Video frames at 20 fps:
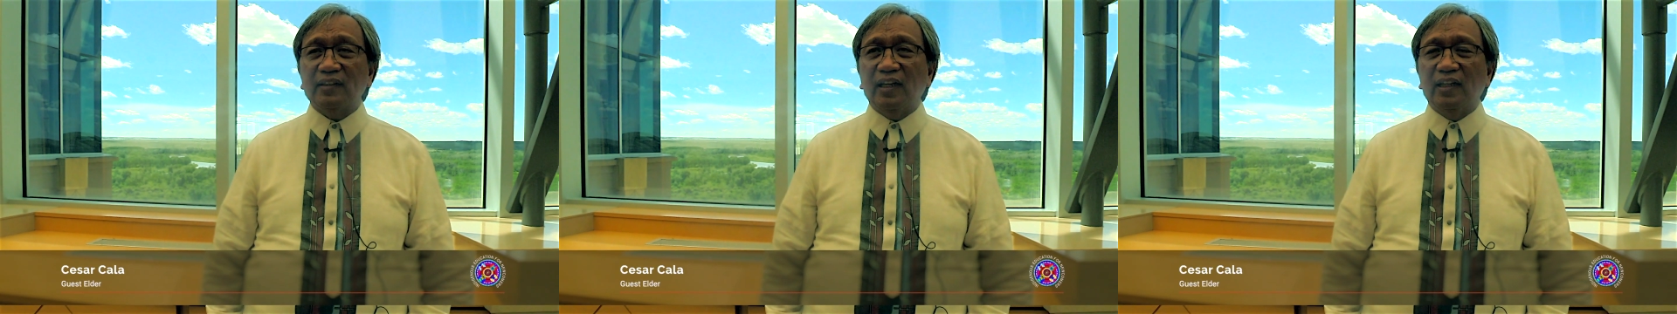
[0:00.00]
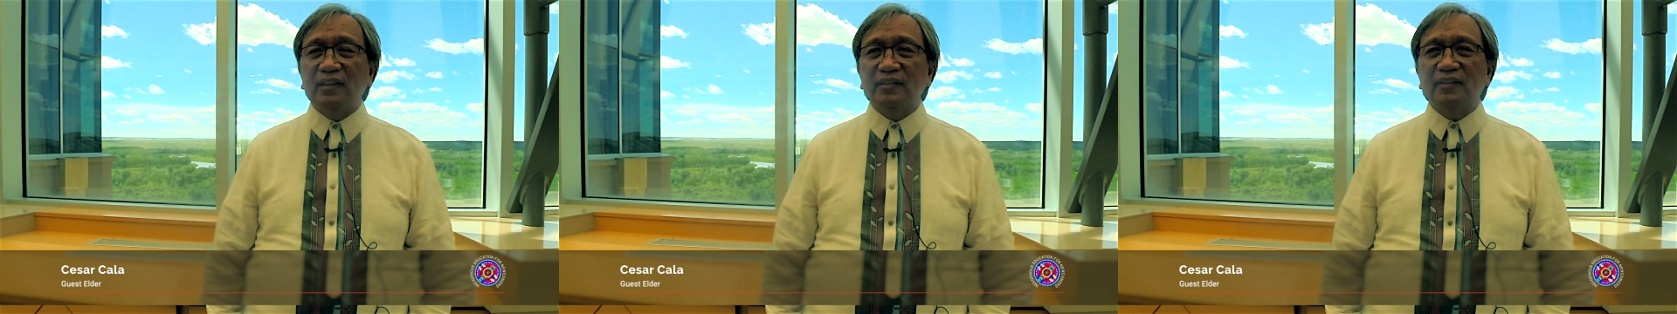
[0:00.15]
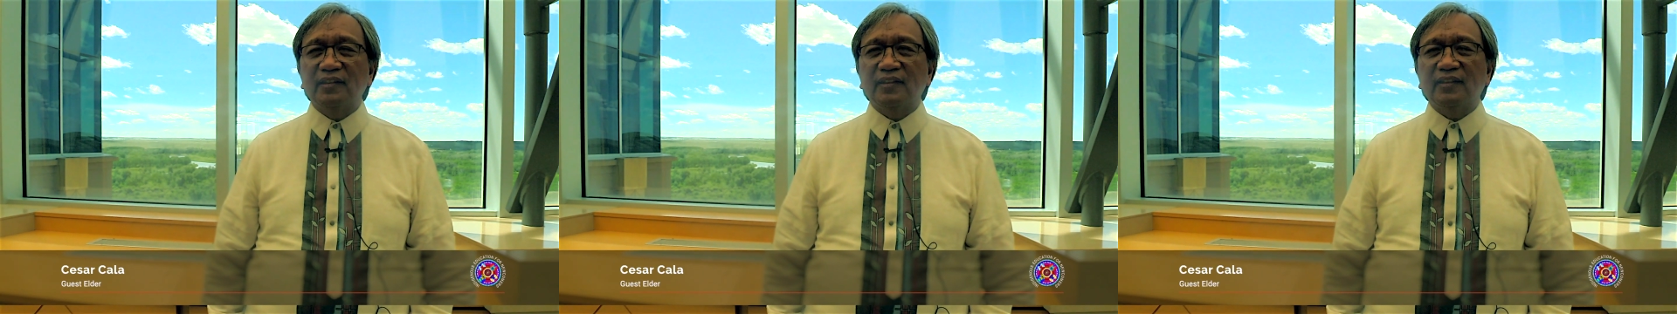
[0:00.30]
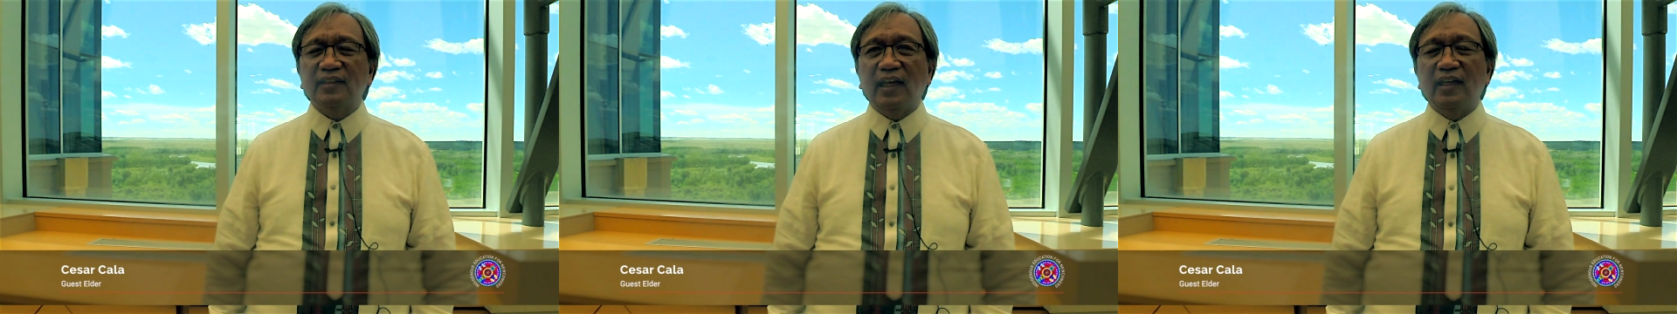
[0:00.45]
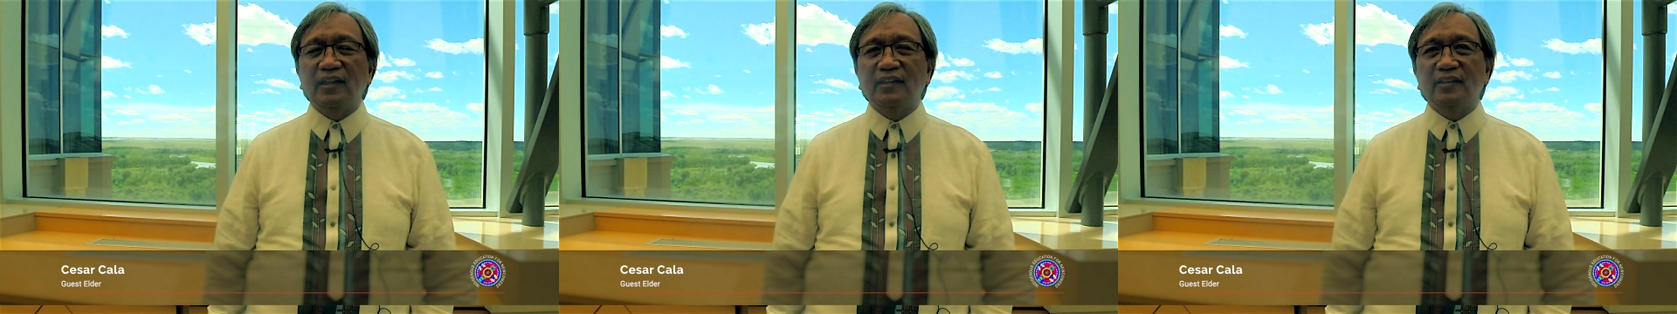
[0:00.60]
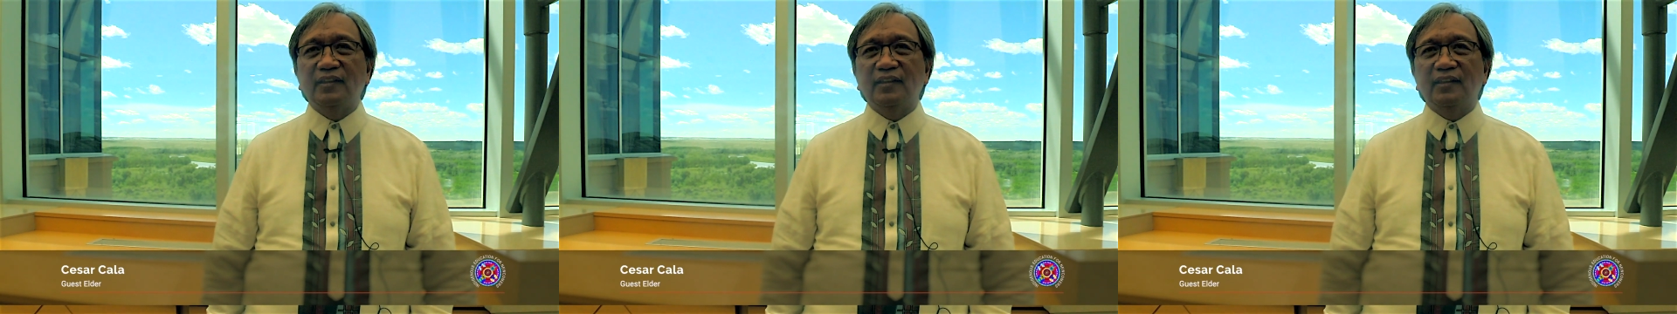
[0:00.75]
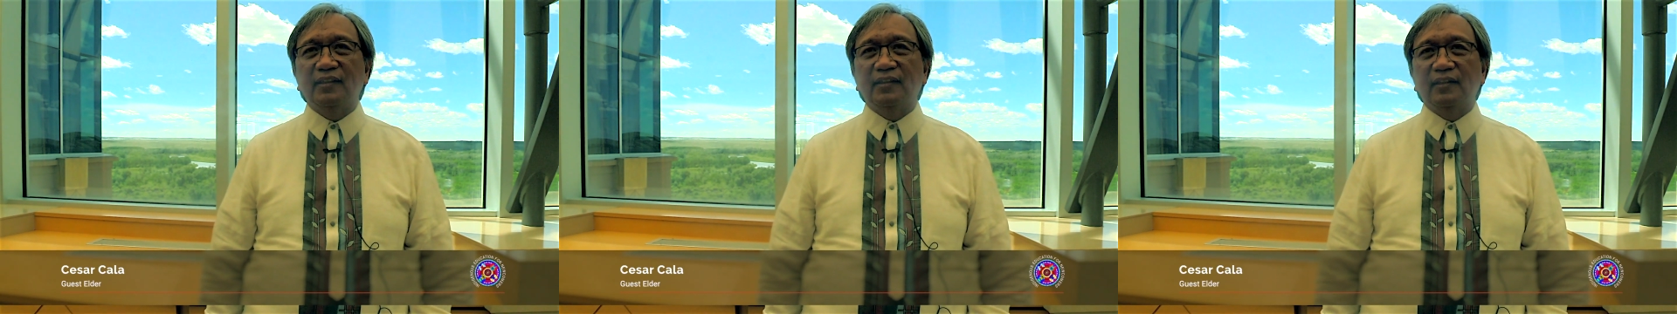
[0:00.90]

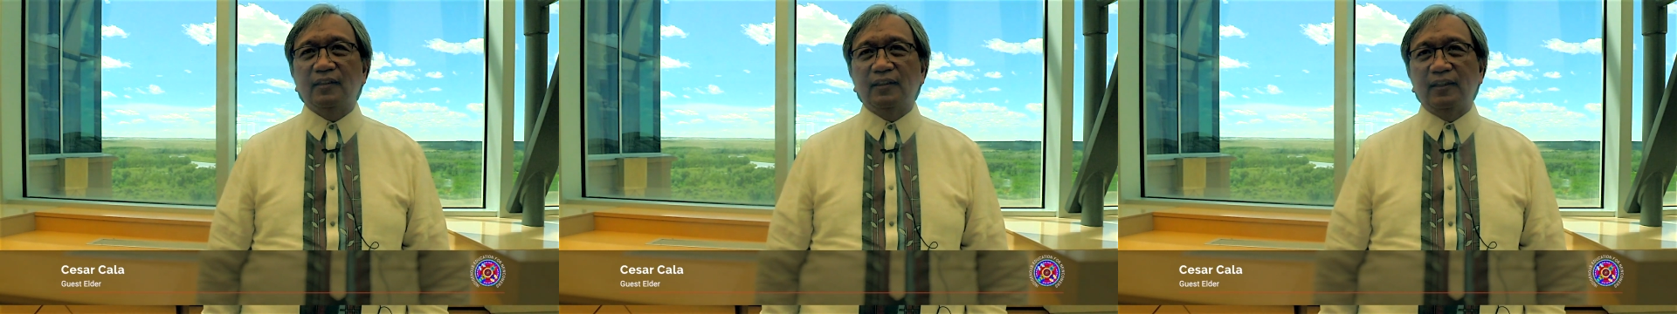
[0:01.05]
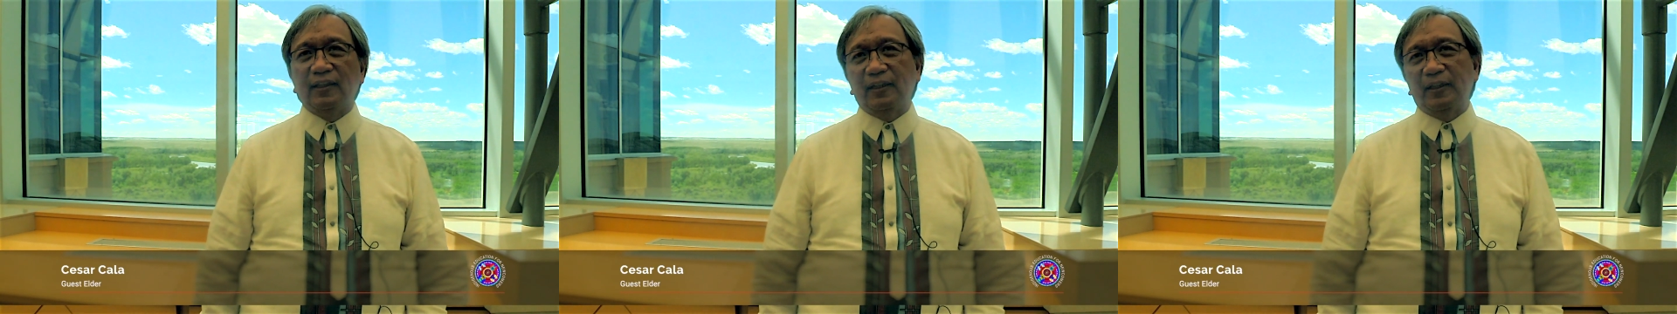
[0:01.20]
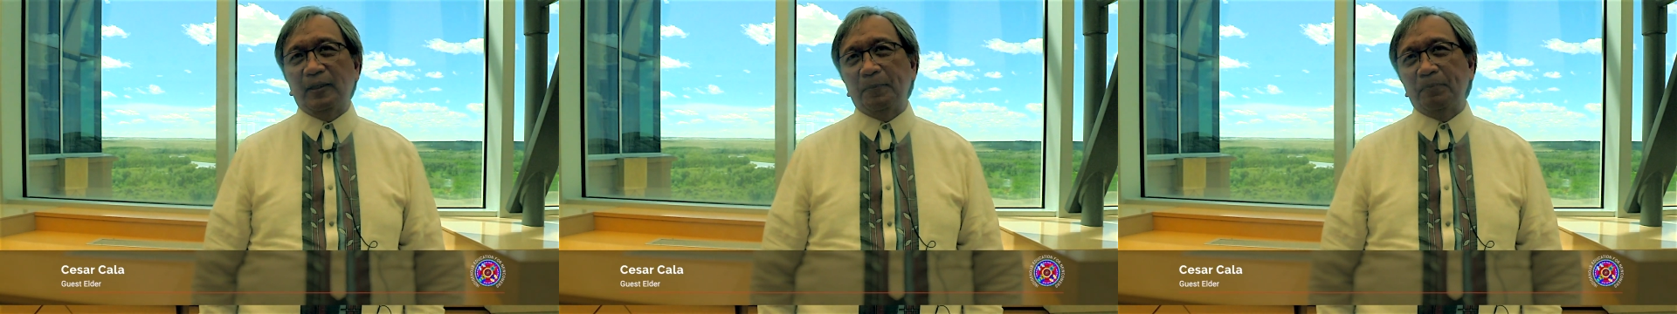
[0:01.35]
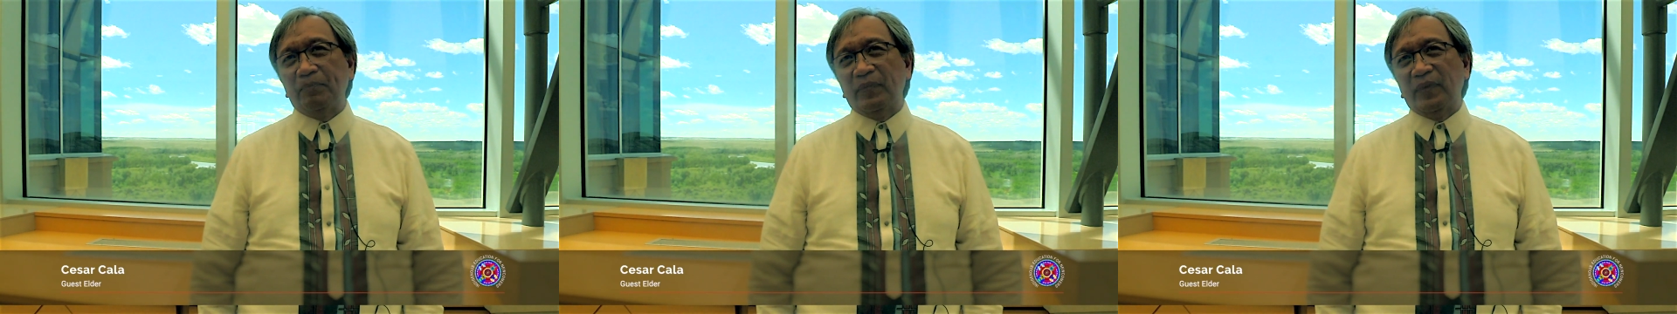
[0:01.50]
understanding the